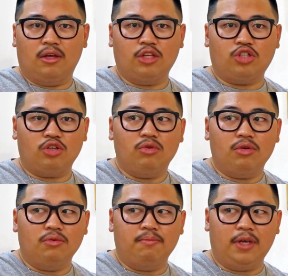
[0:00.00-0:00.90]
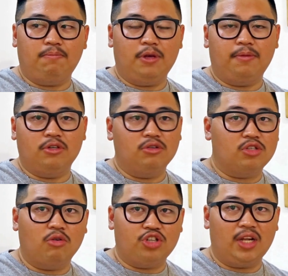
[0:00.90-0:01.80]
If you meet people, you
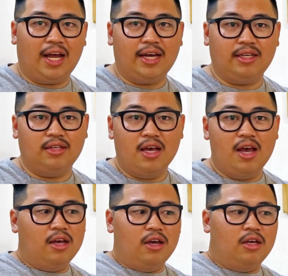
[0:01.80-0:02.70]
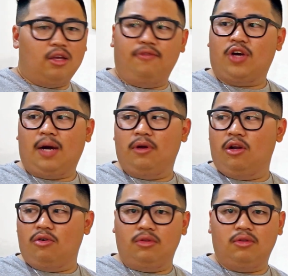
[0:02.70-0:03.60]
socialize. If you come
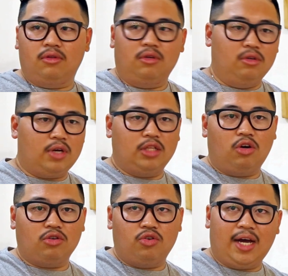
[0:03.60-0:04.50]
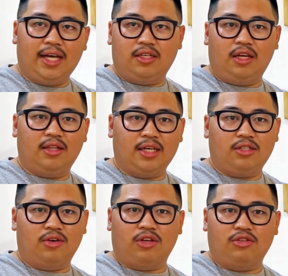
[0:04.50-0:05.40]
alone, you can talk to the guy sitting
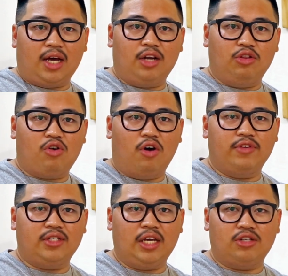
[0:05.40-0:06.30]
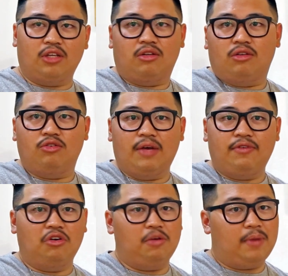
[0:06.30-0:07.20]
next to you and you start a new conversation. You
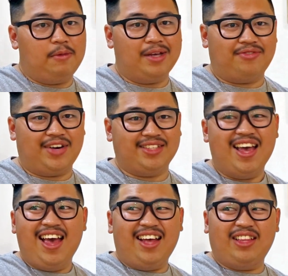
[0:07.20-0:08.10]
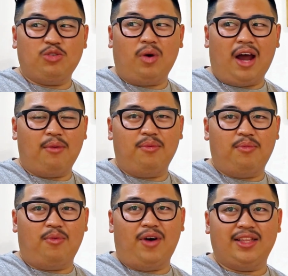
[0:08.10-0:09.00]
never know, you might be best friends. And that's what I
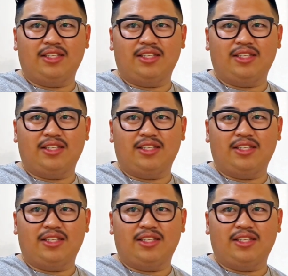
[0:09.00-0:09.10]
want.